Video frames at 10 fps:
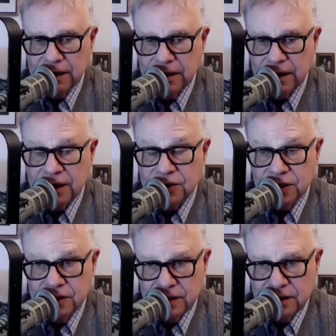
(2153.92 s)
And
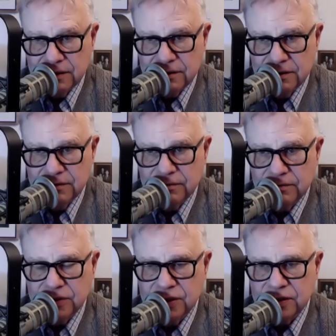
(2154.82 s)
she did.
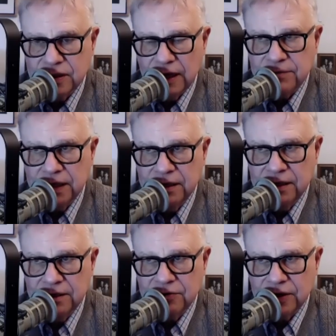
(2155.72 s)
She stopped eating
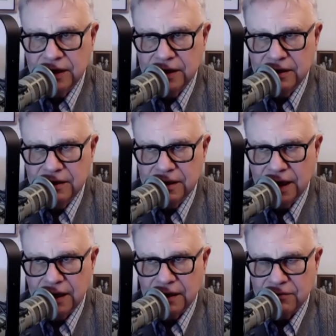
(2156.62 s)
and drinking,
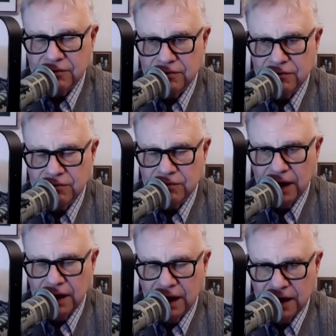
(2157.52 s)
and
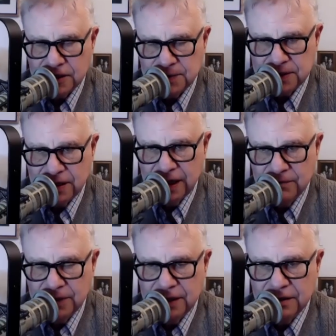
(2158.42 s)
hospice
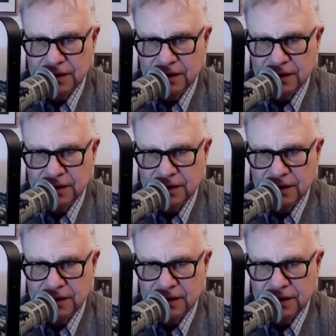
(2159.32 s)
came in.